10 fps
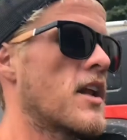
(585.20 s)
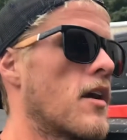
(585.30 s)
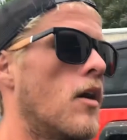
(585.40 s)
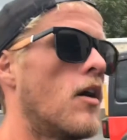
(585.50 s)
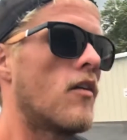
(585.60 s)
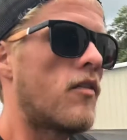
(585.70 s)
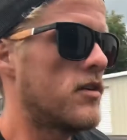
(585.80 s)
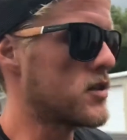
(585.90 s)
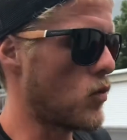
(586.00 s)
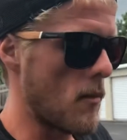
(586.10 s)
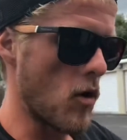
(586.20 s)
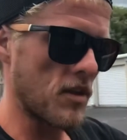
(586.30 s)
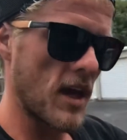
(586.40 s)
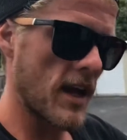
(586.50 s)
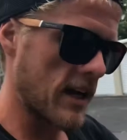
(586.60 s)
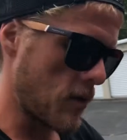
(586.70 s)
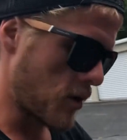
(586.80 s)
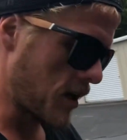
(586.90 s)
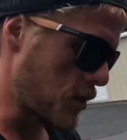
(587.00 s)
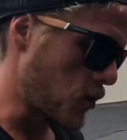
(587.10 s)
Thing I wanted to touch base
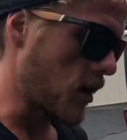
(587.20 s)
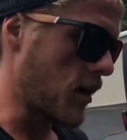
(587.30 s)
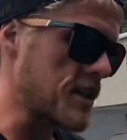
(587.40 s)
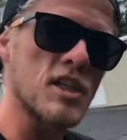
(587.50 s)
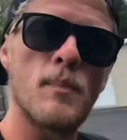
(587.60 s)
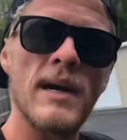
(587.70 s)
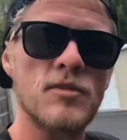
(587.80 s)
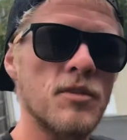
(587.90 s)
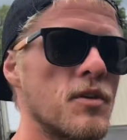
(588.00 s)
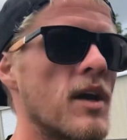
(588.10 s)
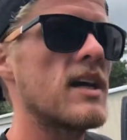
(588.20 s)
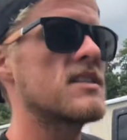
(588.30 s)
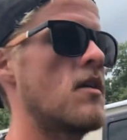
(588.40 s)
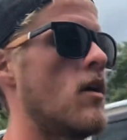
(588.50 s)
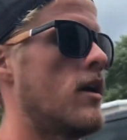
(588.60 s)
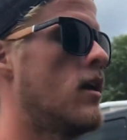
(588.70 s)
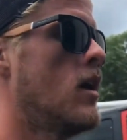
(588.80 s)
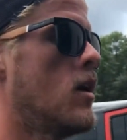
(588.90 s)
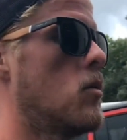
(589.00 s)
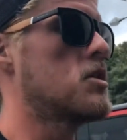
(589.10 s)
with you guys on was just front end
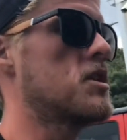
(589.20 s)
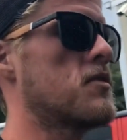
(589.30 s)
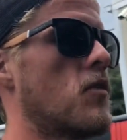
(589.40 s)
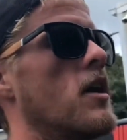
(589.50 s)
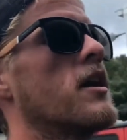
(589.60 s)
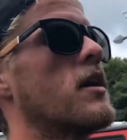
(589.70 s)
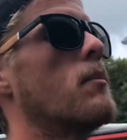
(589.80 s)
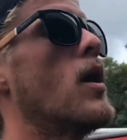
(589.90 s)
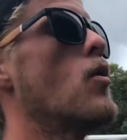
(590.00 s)
components, and here's a